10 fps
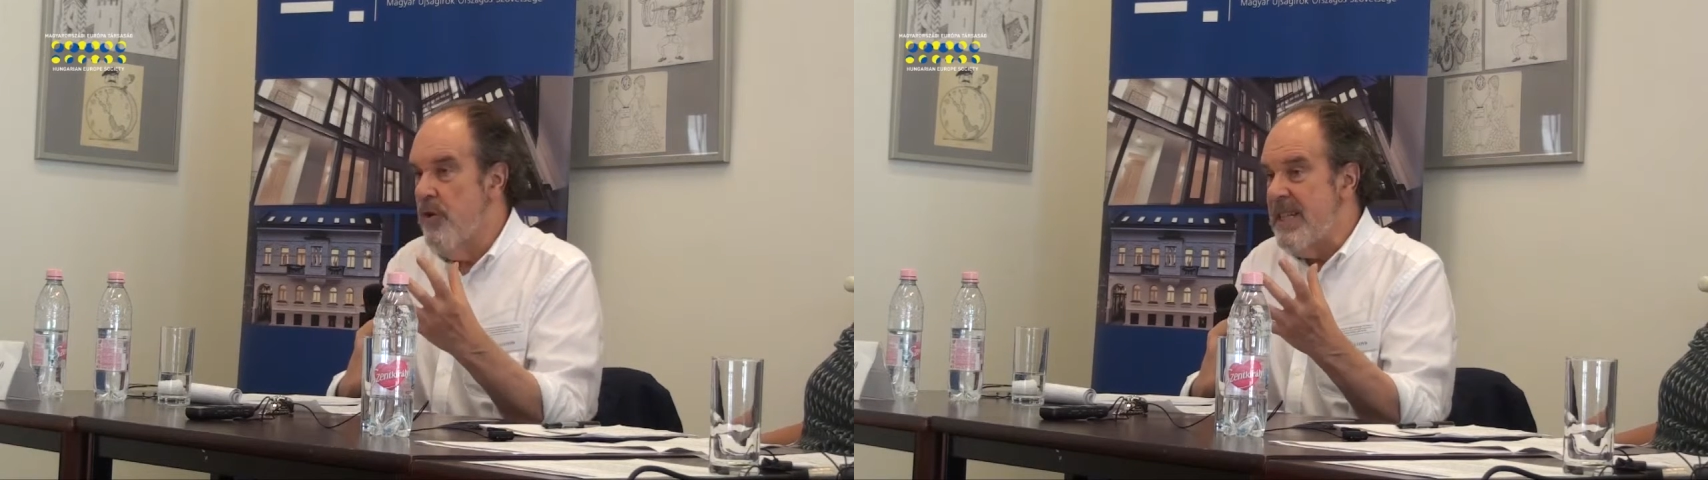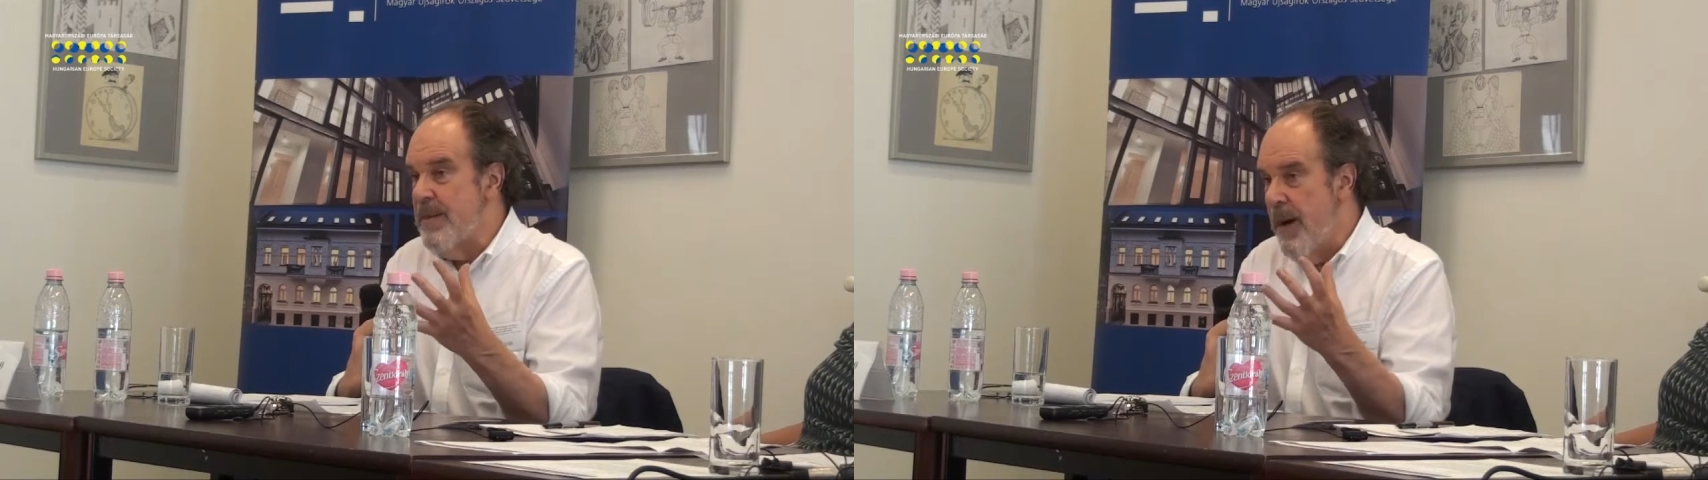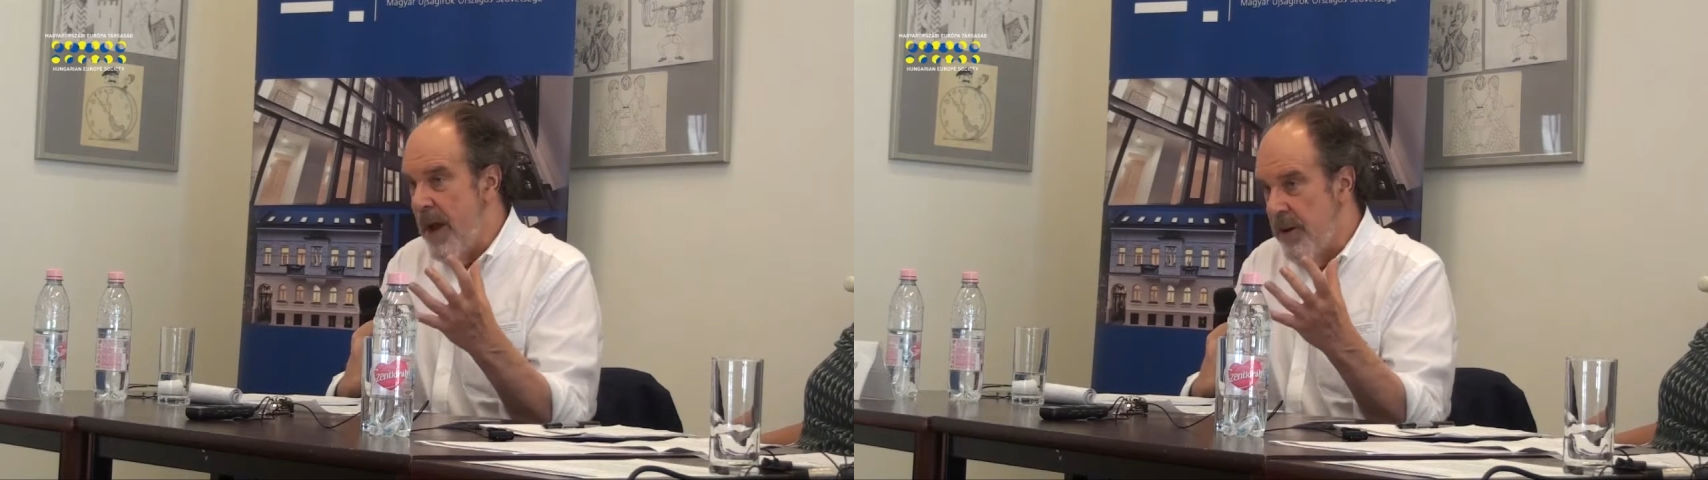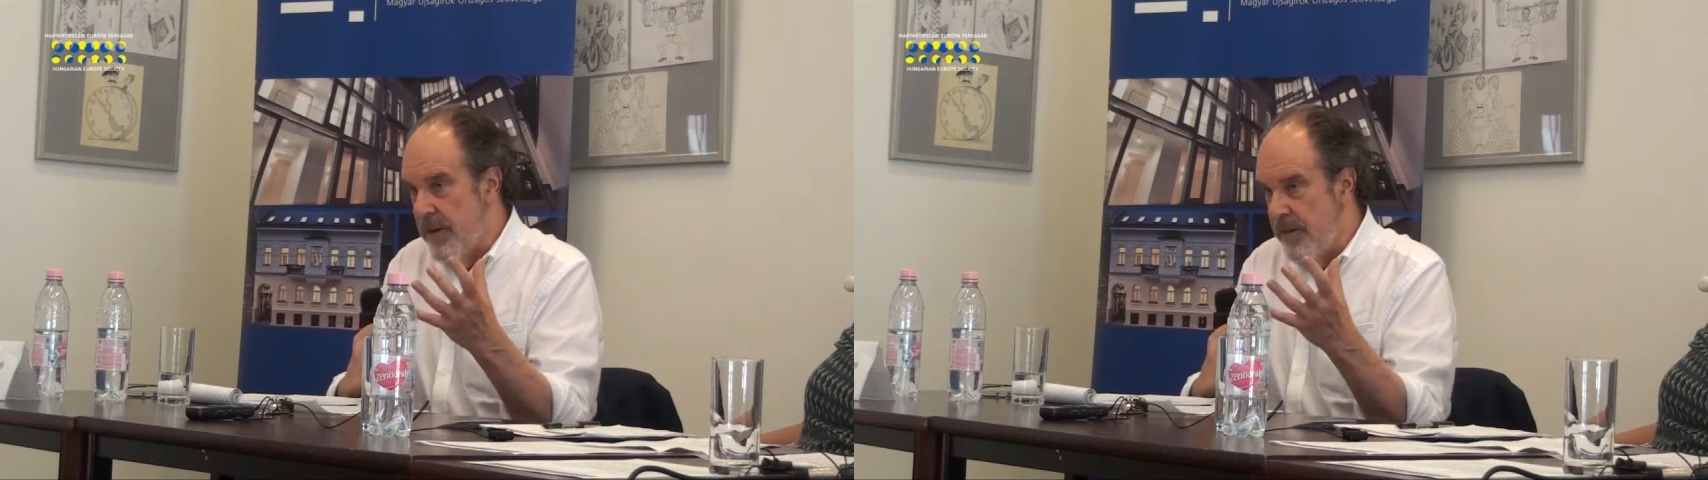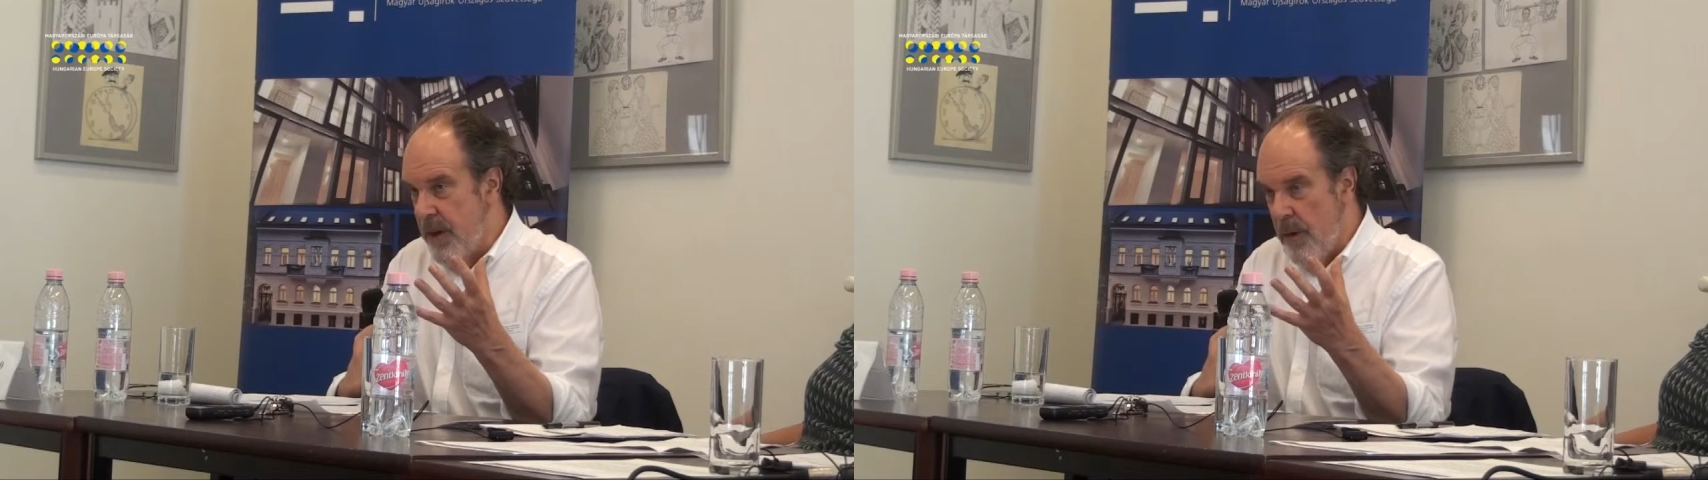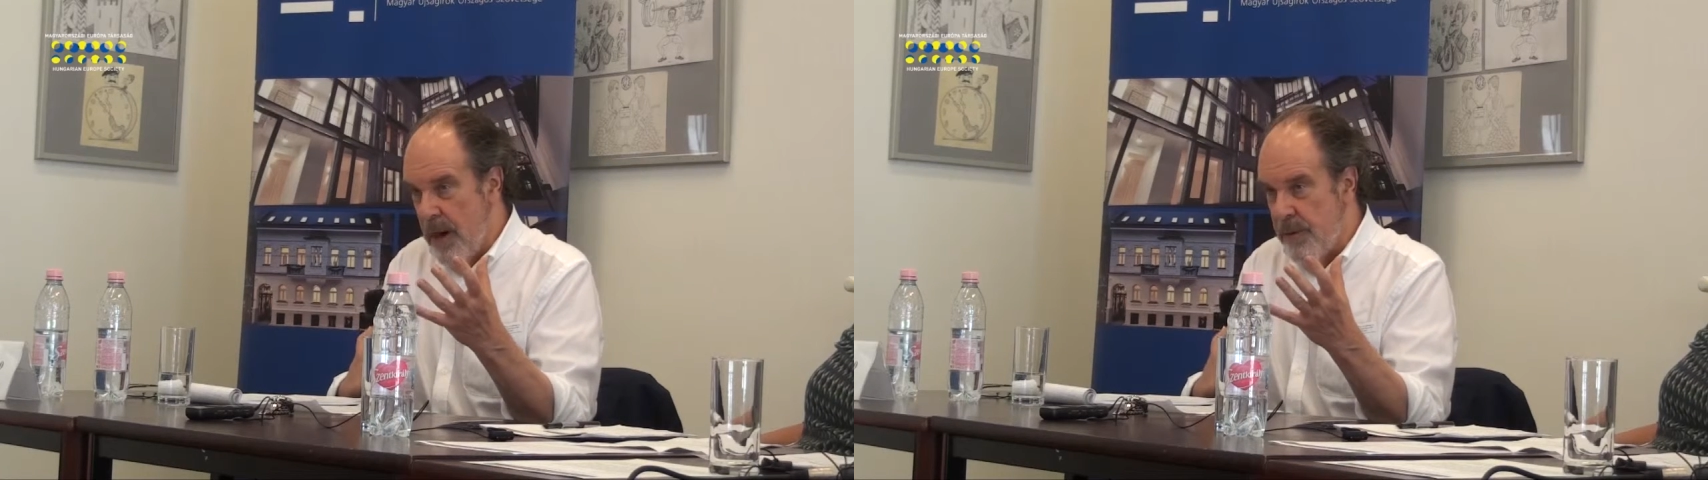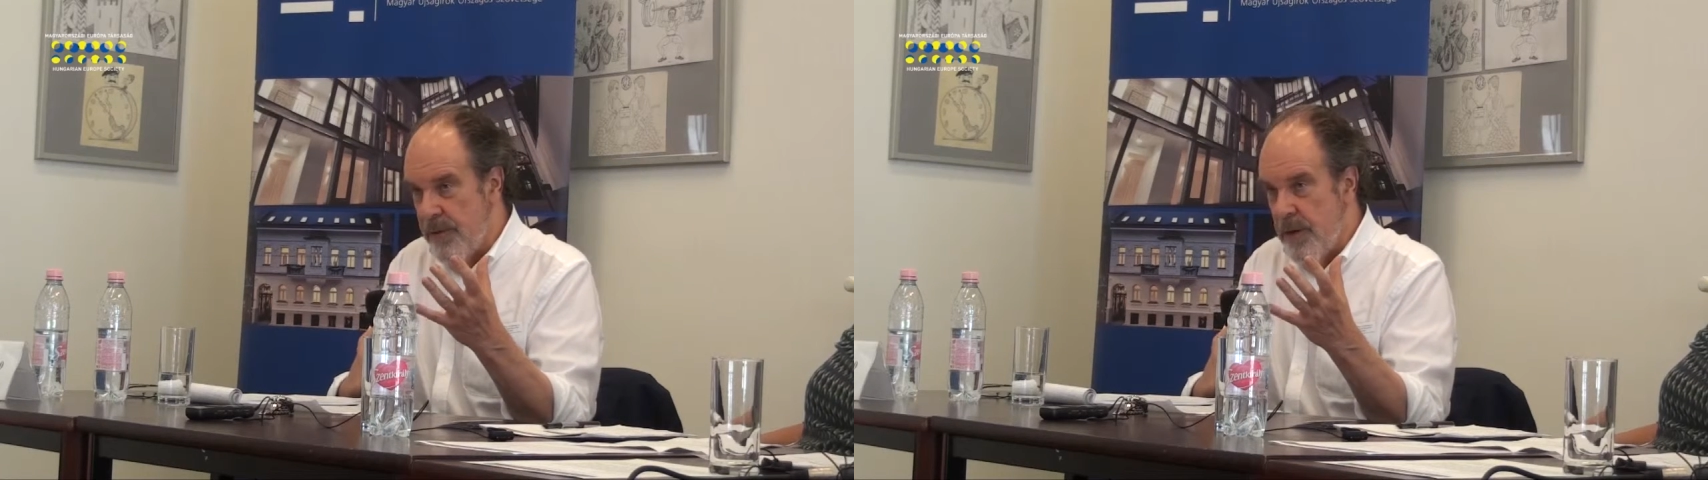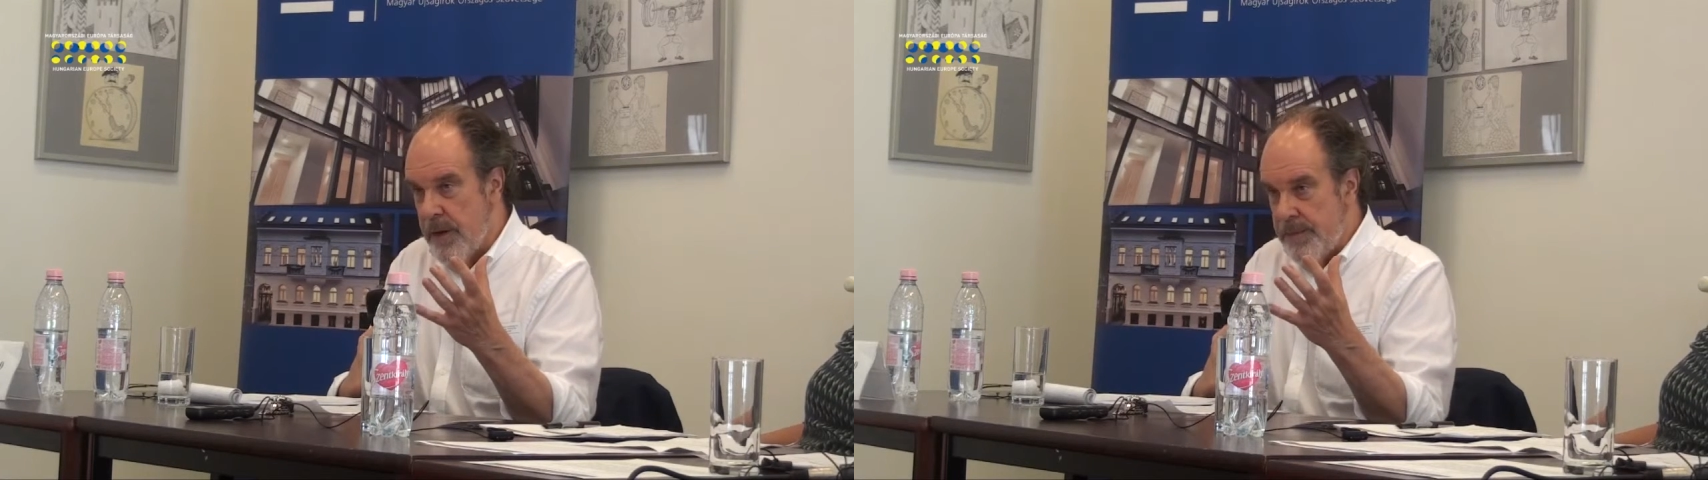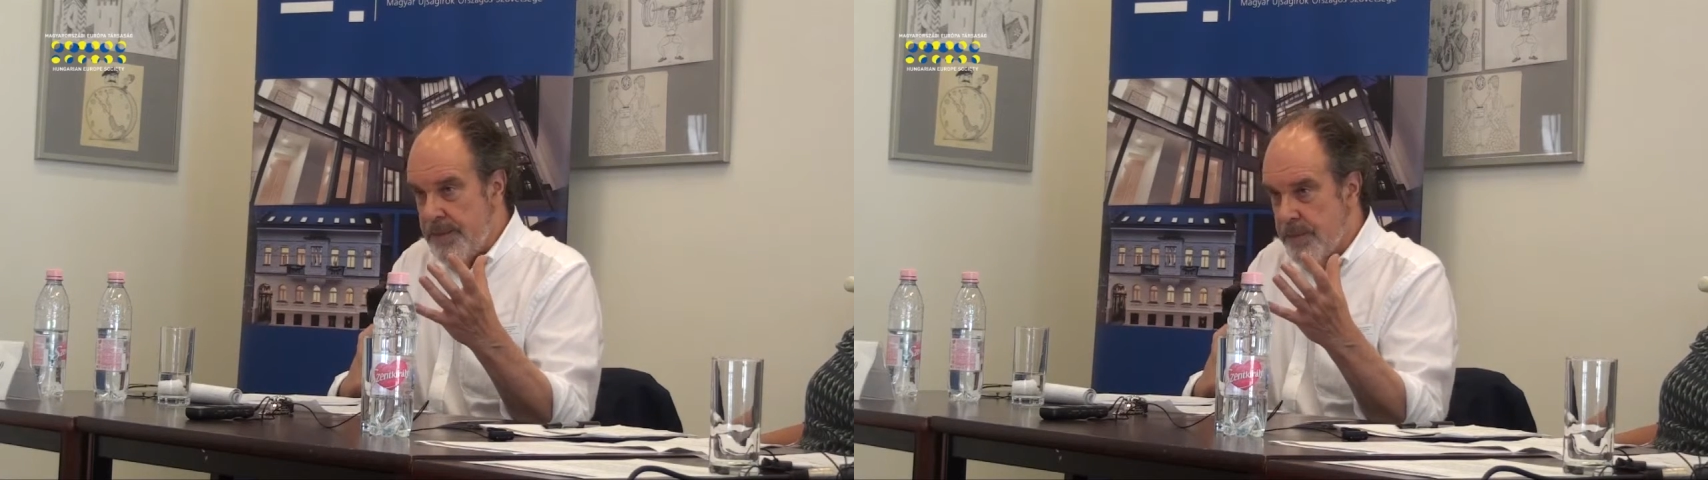transparent than they were before.